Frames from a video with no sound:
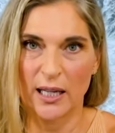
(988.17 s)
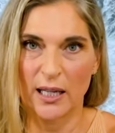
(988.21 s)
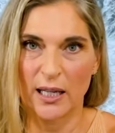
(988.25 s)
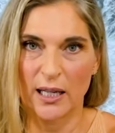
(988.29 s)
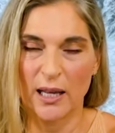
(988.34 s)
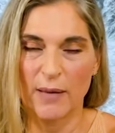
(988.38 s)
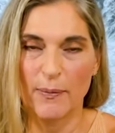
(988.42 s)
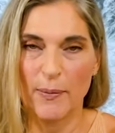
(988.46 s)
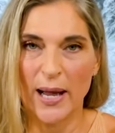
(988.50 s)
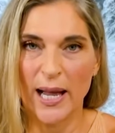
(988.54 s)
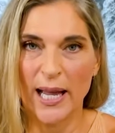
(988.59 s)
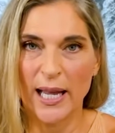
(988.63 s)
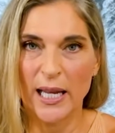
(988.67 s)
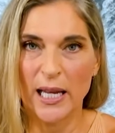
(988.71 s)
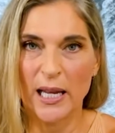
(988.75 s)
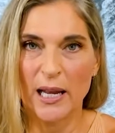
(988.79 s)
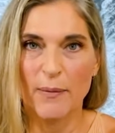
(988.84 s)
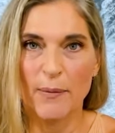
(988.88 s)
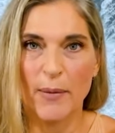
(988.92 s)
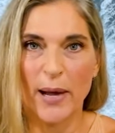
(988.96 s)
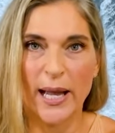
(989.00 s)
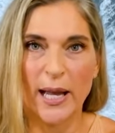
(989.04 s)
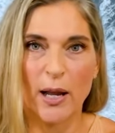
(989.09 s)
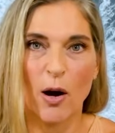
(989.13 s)
Am I
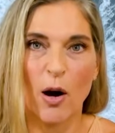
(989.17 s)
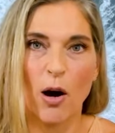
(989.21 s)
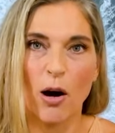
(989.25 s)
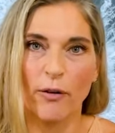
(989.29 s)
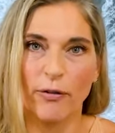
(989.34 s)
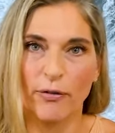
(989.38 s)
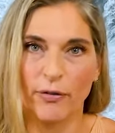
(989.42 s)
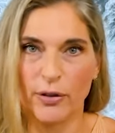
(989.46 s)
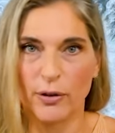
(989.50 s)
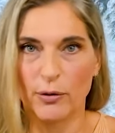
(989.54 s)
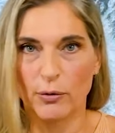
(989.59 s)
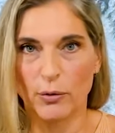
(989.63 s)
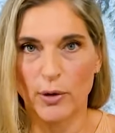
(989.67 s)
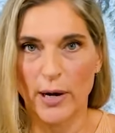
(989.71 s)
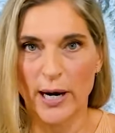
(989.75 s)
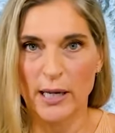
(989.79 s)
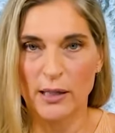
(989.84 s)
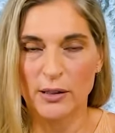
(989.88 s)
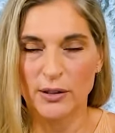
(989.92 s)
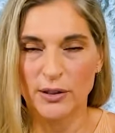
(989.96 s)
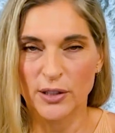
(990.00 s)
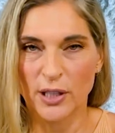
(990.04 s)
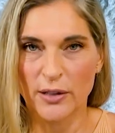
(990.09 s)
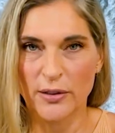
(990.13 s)
am I off the
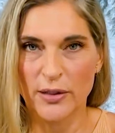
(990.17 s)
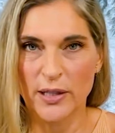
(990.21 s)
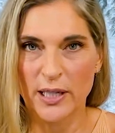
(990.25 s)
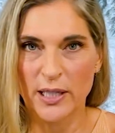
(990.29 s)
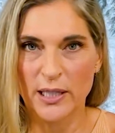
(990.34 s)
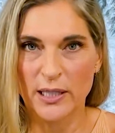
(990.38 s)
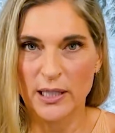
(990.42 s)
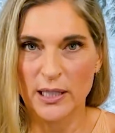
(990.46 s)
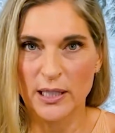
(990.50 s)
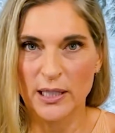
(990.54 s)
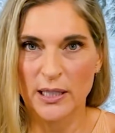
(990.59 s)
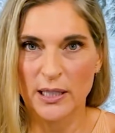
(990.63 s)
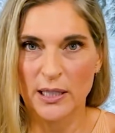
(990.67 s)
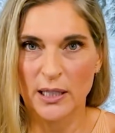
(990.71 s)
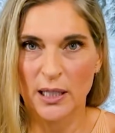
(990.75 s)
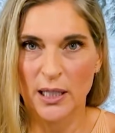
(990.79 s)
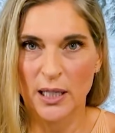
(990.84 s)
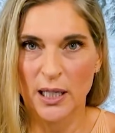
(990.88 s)
rails on this?